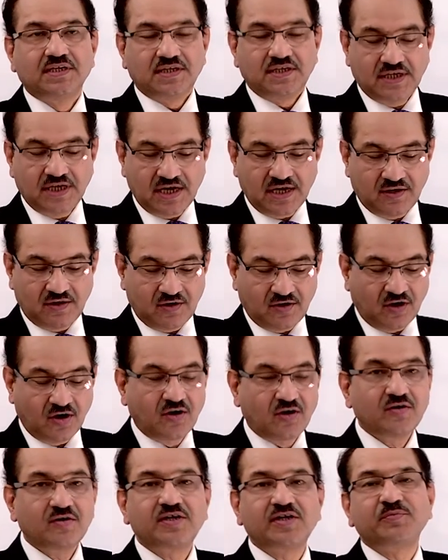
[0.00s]
Now
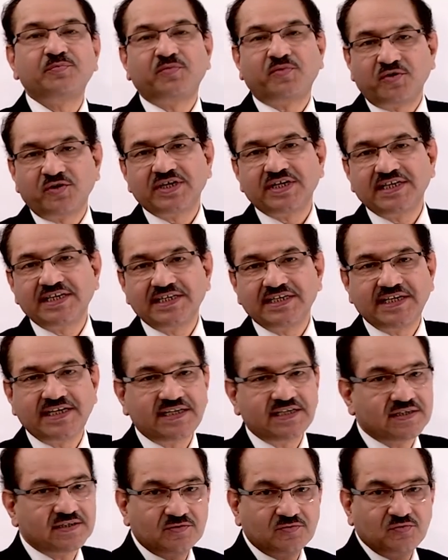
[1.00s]
on reporting
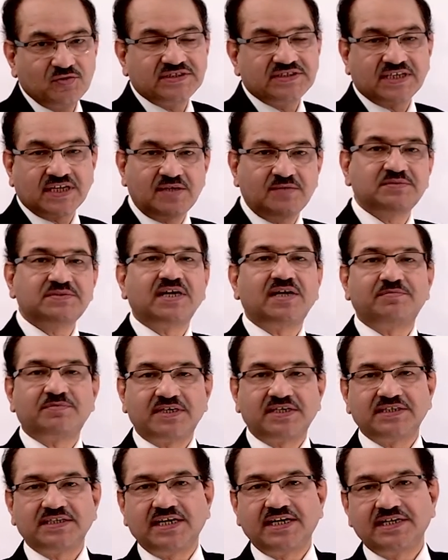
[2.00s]
date, which comes
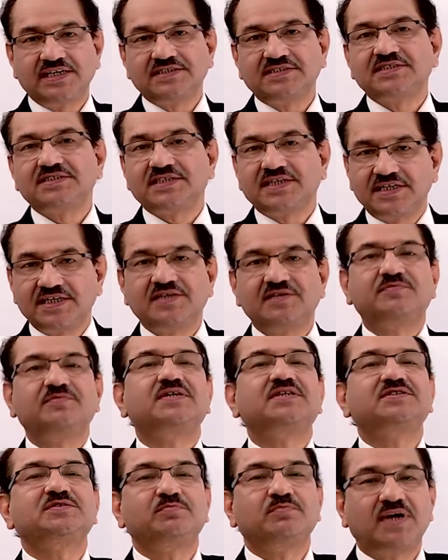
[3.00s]
after that, is the
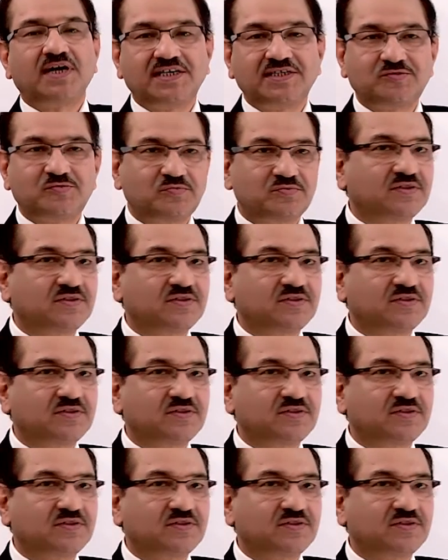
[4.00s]
31st March